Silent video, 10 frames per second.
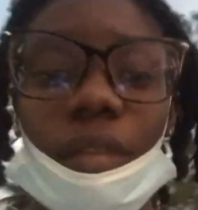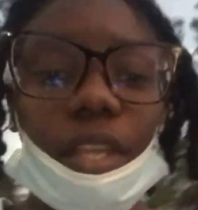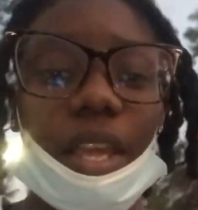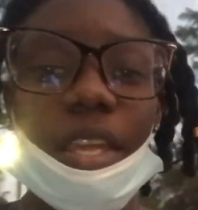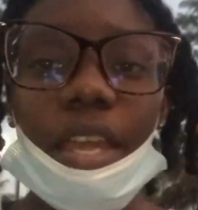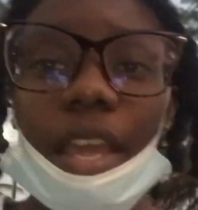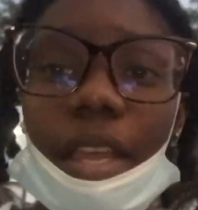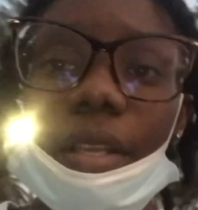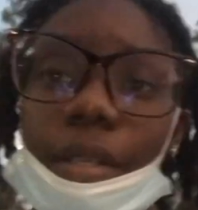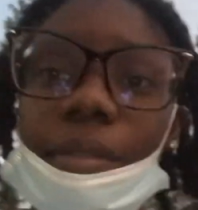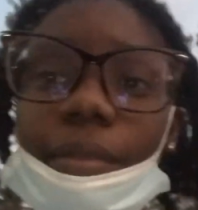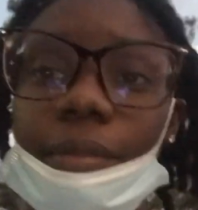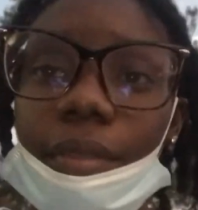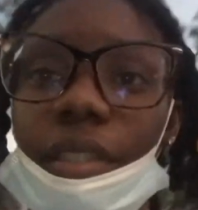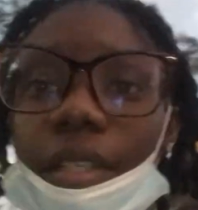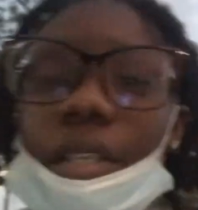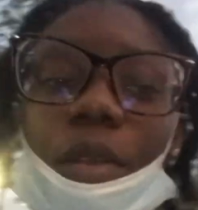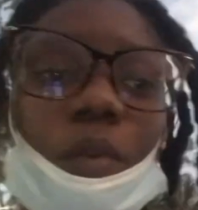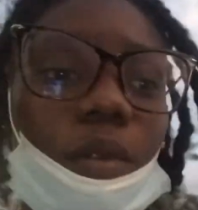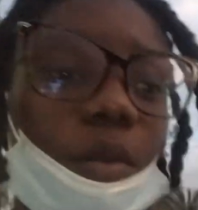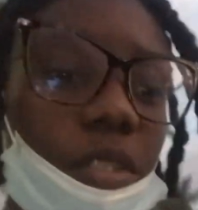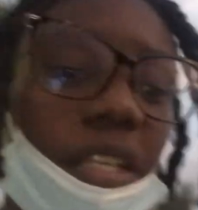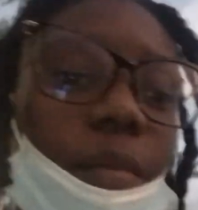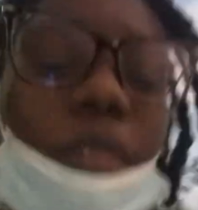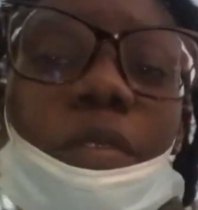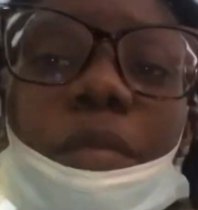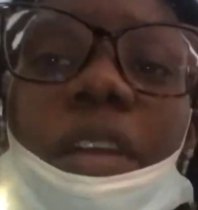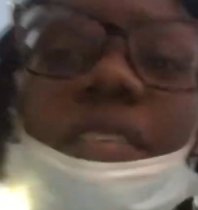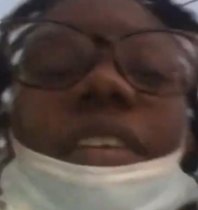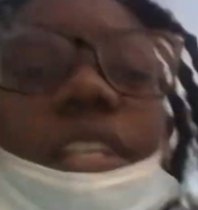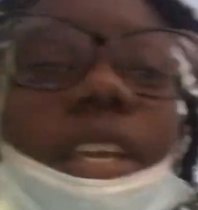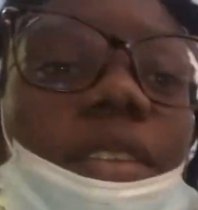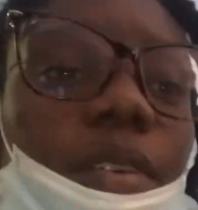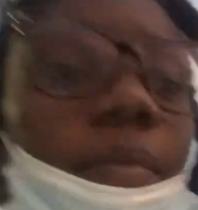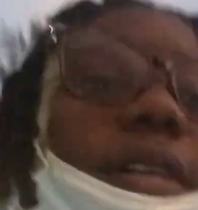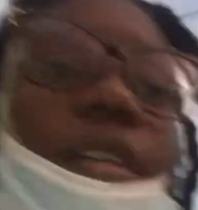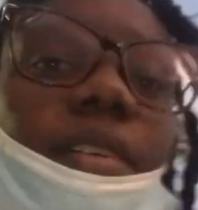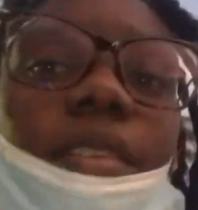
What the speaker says: Yeah, yeah. We outside. My phone battery can dead though, but